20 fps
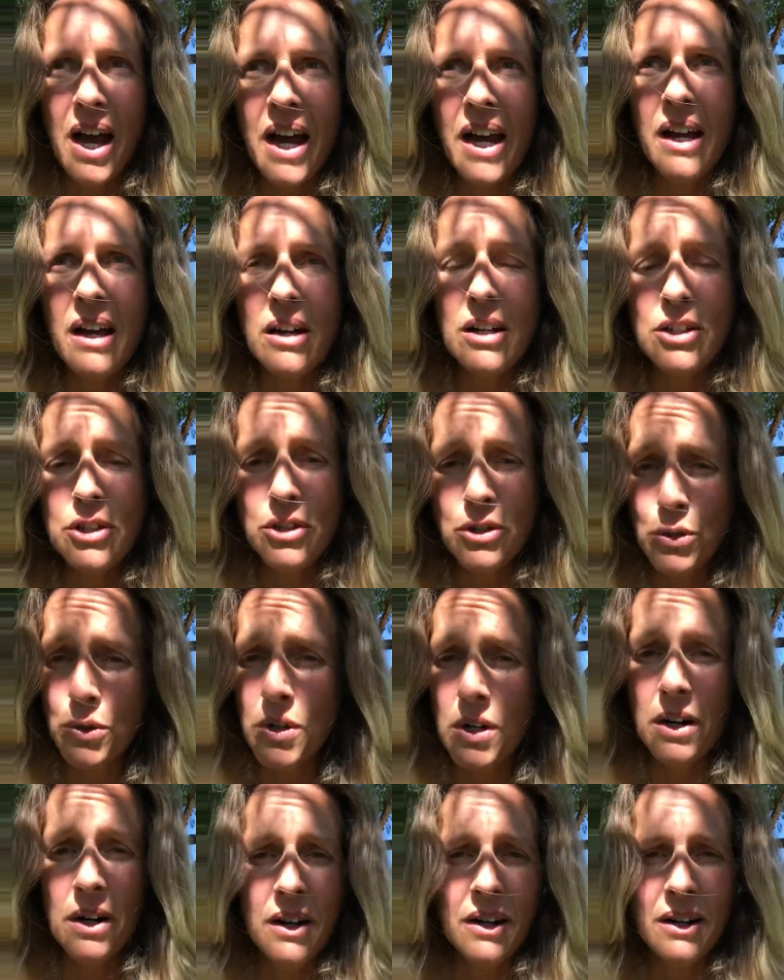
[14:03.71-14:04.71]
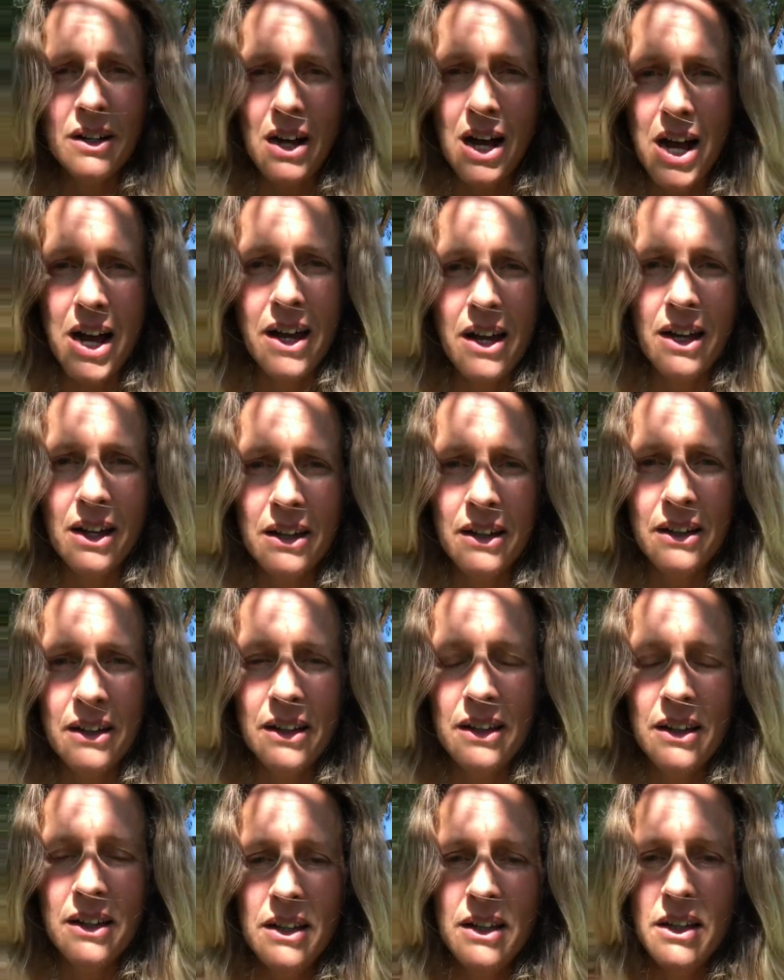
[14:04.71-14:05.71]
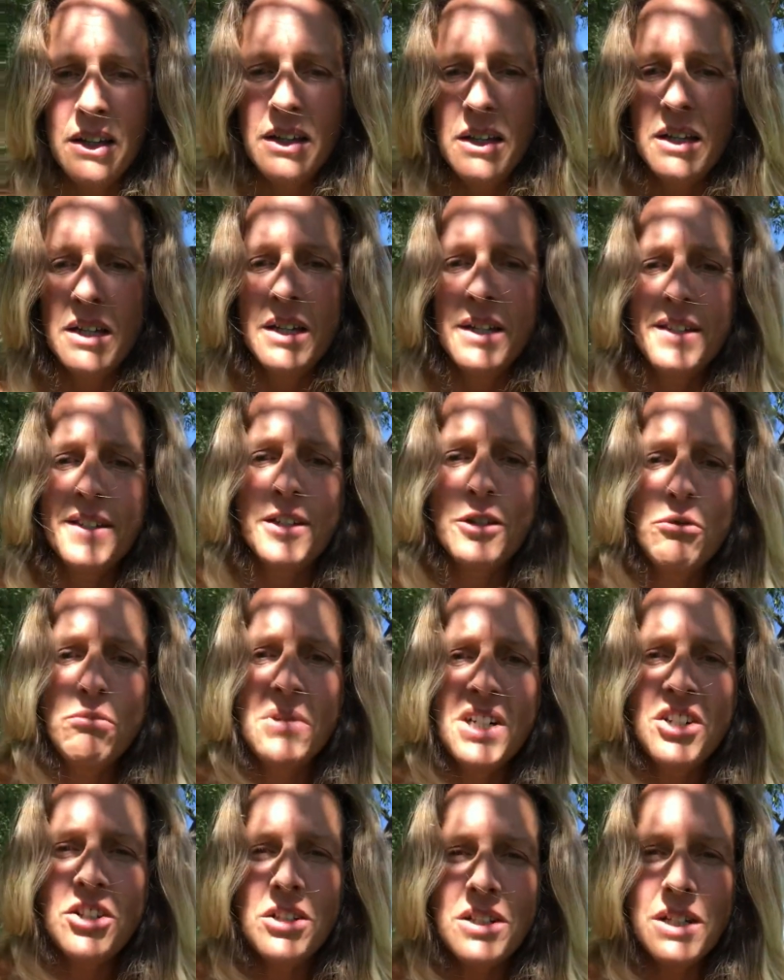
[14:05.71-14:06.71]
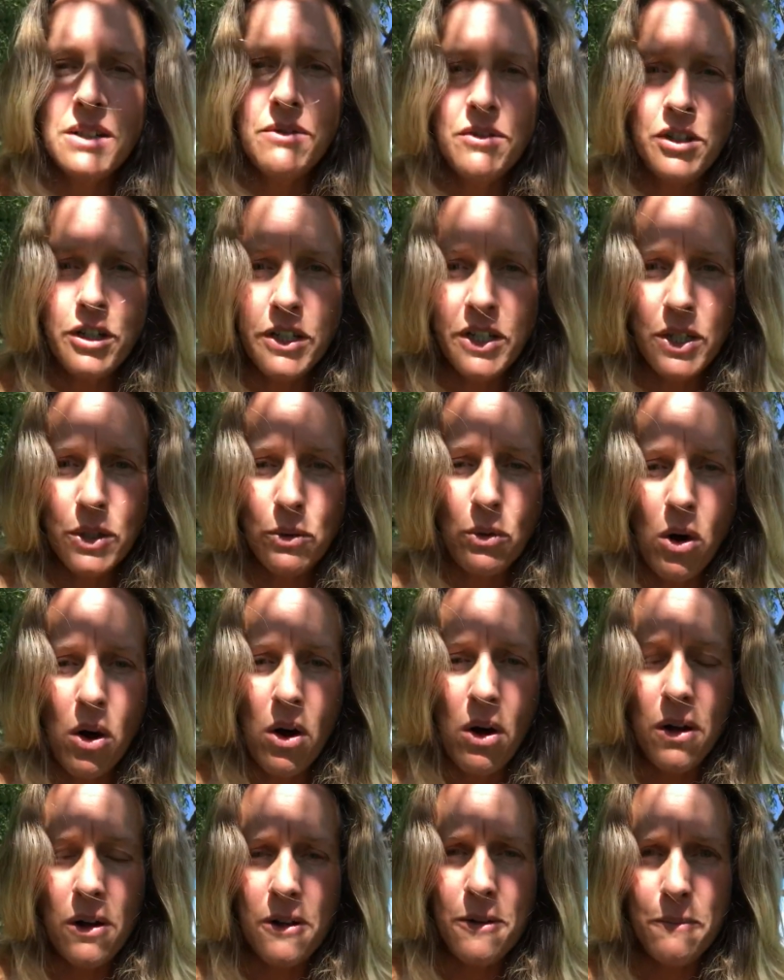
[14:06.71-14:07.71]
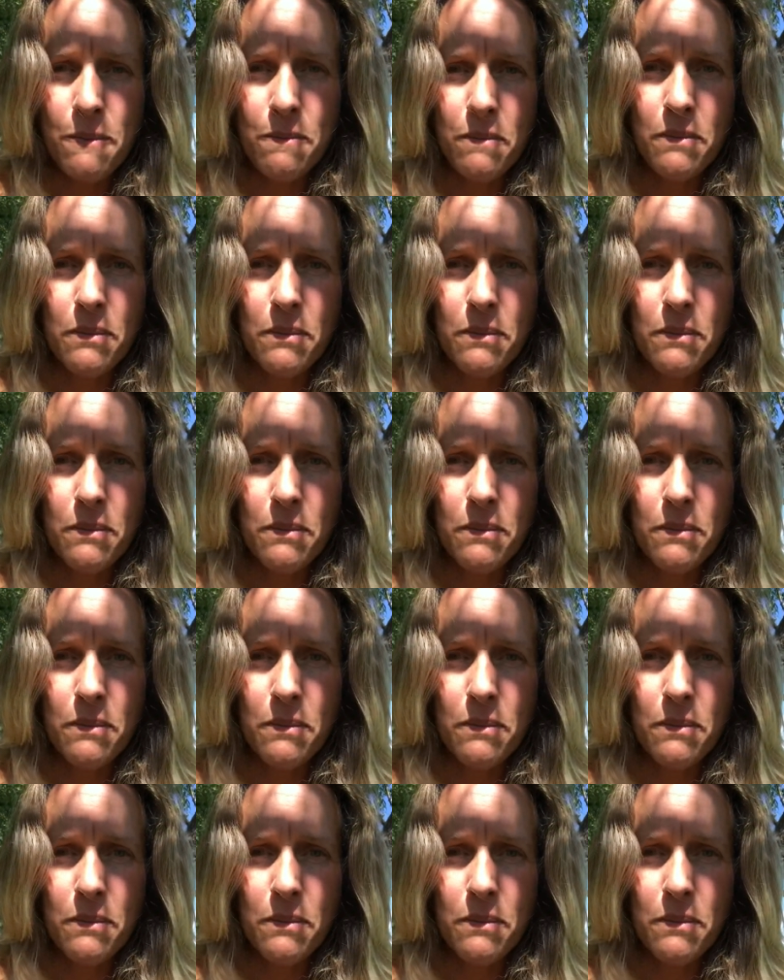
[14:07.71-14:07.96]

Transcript: I adore Gaia. So much love to you all.